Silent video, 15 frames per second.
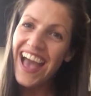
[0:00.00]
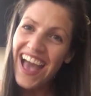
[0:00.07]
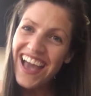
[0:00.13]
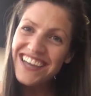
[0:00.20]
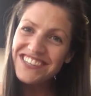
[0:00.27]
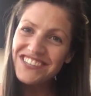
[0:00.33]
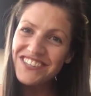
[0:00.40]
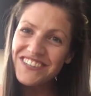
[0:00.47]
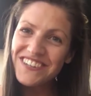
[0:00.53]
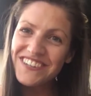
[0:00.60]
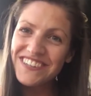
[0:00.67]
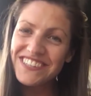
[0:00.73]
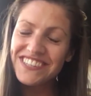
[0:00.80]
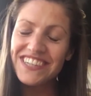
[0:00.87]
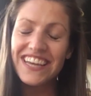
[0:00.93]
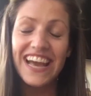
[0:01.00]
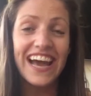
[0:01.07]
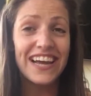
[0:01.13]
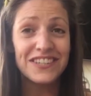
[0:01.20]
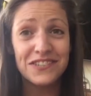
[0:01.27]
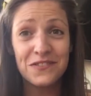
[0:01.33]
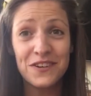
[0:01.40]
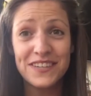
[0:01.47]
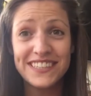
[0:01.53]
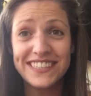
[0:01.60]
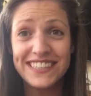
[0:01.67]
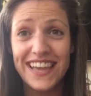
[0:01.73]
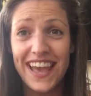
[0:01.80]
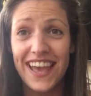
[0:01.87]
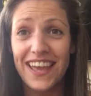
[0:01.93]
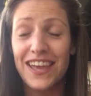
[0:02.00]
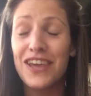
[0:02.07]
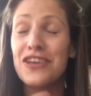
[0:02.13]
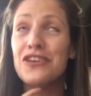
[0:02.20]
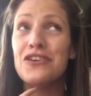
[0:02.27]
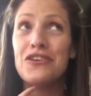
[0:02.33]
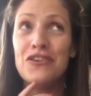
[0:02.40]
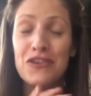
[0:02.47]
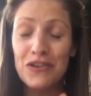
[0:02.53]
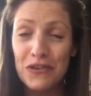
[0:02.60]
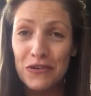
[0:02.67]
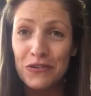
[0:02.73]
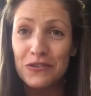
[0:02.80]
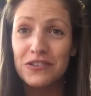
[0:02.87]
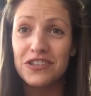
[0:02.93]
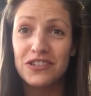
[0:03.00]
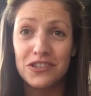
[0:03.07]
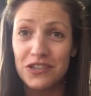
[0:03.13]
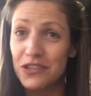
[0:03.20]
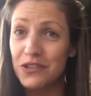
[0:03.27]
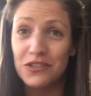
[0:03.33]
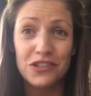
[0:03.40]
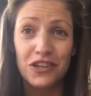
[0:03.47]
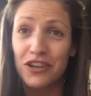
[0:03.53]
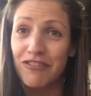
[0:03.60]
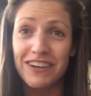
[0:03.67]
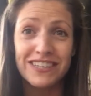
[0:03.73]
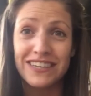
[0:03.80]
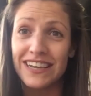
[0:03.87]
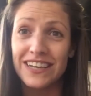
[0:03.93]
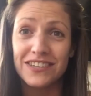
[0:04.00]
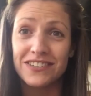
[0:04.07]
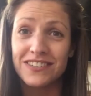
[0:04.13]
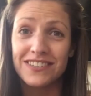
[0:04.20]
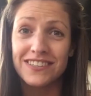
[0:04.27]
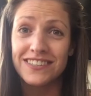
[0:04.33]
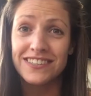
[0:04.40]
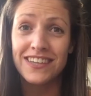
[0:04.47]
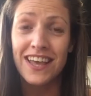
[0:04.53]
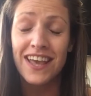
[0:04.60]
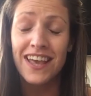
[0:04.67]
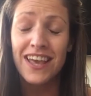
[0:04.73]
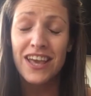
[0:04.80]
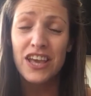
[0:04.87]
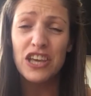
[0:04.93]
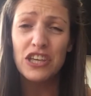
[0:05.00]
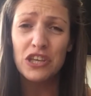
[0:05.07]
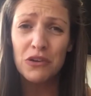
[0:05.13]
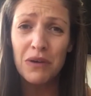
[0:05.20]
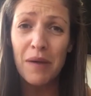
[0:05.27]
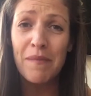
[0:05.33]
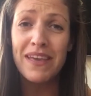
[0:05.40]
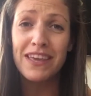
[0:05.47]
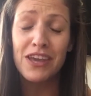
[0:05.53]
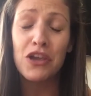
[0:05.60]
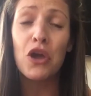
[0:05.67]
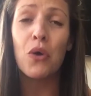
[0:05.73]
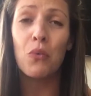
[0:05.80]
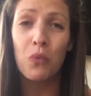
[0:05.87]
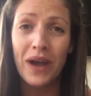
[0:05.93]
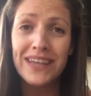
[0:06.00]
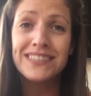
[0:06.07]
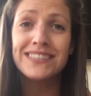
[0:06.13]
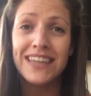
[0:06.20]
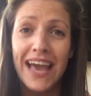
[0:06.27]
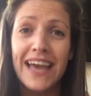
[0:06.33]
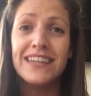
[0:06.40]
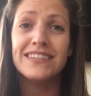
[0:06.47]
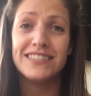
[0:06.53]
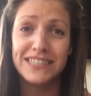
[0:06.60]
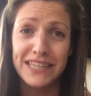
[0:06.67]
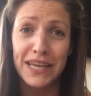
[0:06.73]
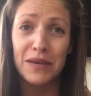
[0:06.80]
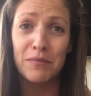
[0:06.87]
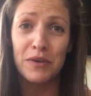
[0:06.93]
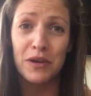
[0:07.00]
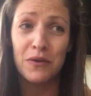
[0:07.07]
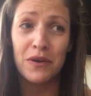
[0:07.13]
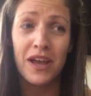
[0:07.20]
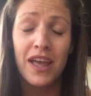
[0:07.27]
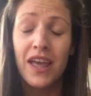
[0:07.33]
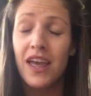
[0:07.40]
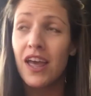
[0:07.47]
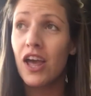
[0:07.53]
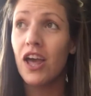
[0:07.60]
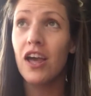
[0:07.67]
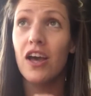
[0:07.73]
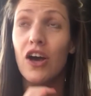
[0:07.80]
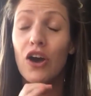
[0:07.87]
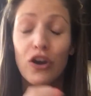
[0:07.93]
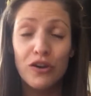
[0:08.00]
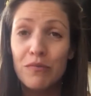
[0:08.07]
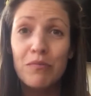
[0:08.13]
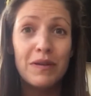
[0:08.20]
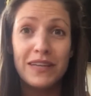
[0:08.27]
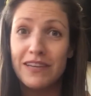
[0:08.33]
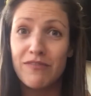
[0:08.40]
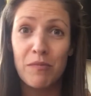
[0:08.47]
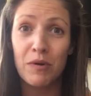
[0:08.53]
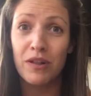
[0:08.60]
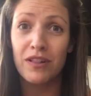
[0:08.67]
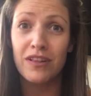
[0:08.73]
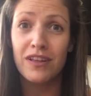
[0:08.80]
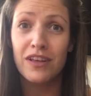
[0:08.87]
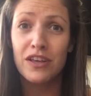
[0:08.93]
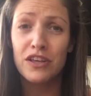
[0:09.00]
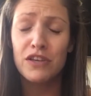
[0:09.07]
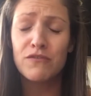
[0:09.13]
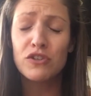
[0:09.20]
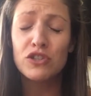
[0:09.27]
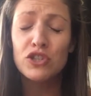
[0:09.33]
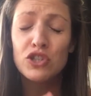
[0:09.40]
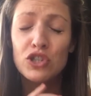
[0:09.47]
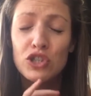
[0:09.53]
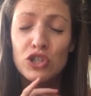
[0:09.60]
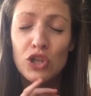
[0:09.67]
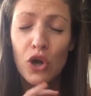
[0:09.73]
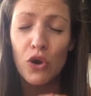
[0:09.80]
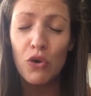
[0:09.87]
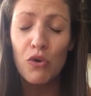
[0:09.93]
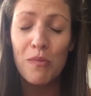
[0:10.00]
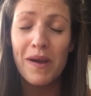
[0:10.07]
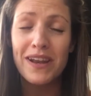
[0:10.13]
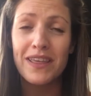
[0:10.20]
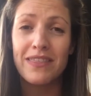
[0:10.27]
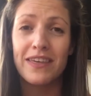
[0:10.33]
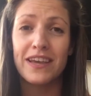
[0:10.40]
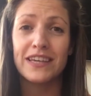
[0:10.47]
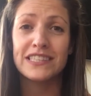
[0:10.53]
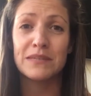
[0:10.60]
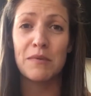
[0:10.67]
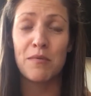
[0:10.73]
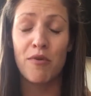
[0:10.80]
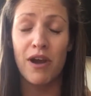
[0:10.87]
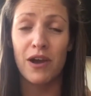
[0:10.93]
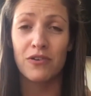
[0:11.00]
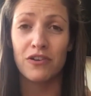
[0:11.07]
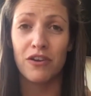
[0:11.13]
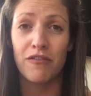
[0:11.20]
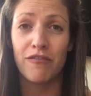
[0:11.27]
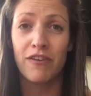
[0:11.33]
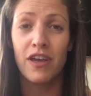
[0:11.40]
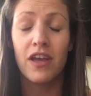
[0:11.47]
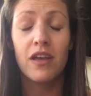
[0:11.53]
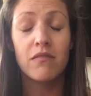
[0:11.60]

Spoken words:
Hi, George. I just wanted to say huge congratulations. You are making your West End debut. Unbelievable. You've done so many things to be proud of.